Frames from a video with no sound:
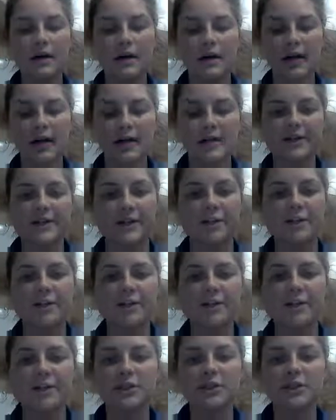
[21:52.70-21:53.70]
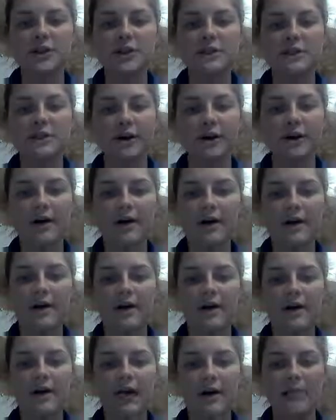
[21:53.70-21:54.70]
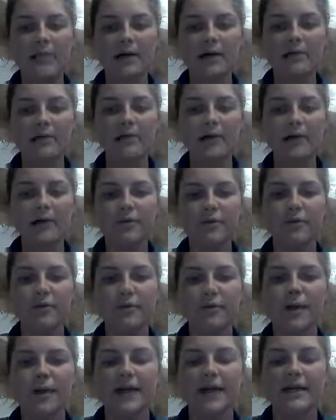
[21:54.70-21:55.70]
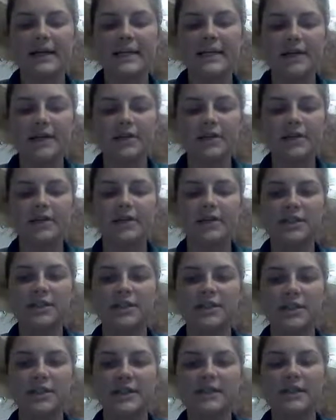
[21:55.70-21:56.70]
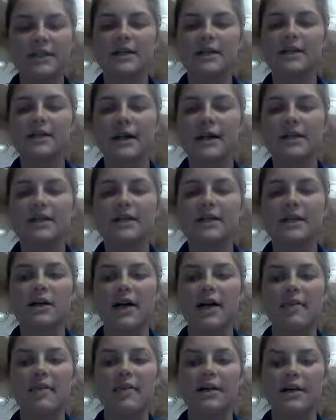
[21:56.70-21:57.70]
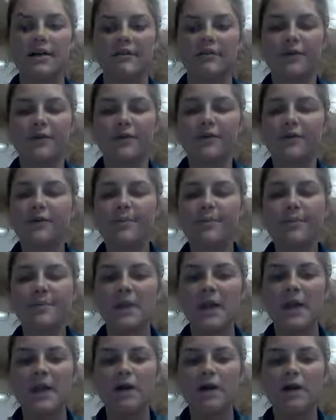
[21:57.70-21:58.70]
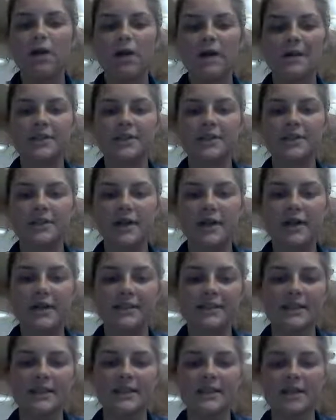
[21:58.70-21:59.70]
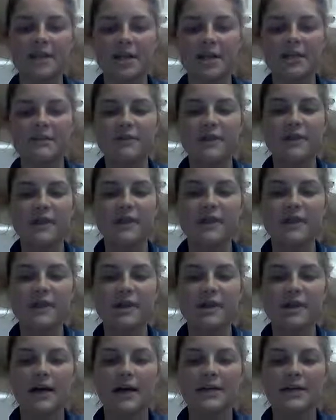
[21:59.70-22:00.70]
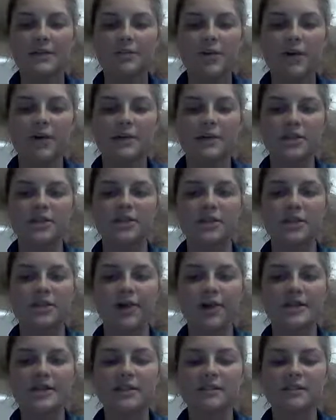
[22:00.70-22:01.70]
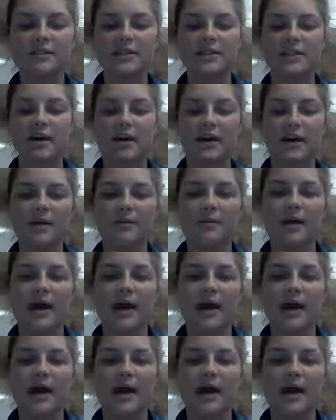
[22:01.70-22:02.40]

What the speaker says: Another example is students are in a collaborative group paying attention to students in another collaborative group, or a student is assertively as opposed to aggressively talking